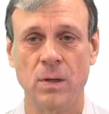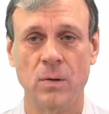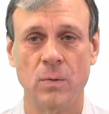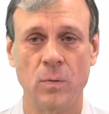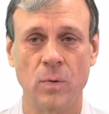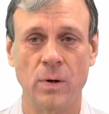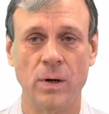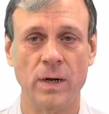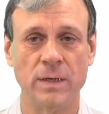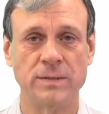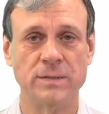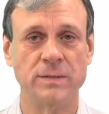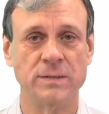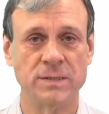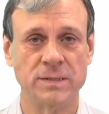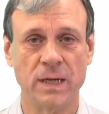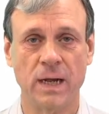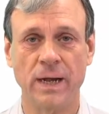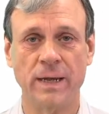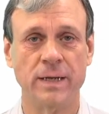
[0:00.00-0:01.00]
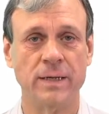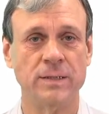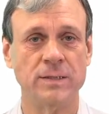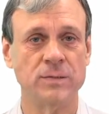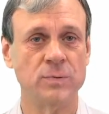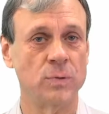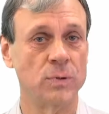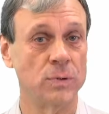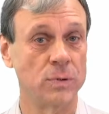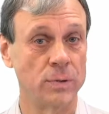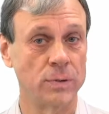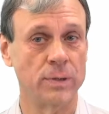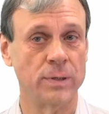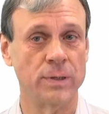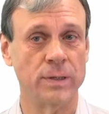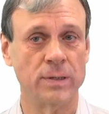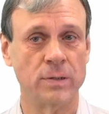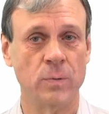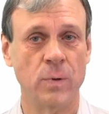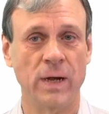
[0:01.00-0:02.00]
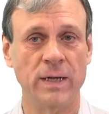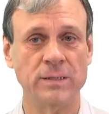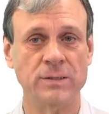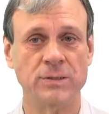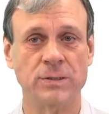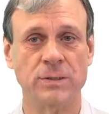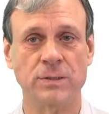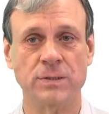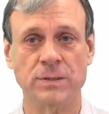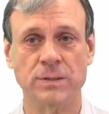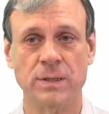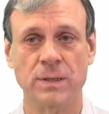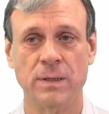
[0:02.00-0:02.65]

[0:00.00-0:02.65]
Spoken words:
Whereas in science, we're looking at questions.